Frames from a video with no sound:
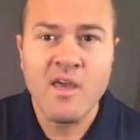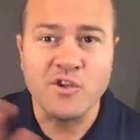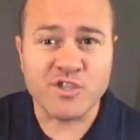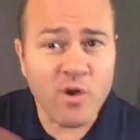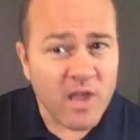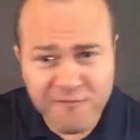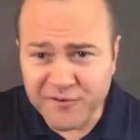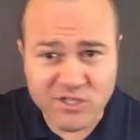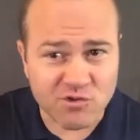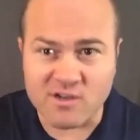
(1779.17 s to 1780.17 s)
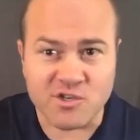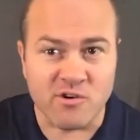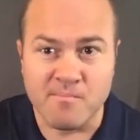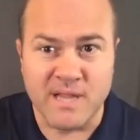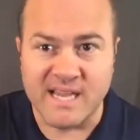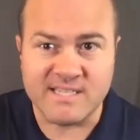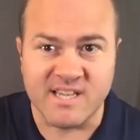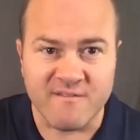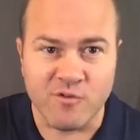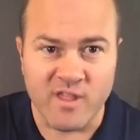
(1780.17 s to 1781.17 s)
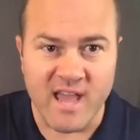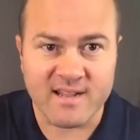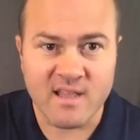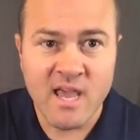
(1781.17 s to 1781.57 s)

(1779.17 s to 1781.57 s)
There's no infrastructure in place yet for that.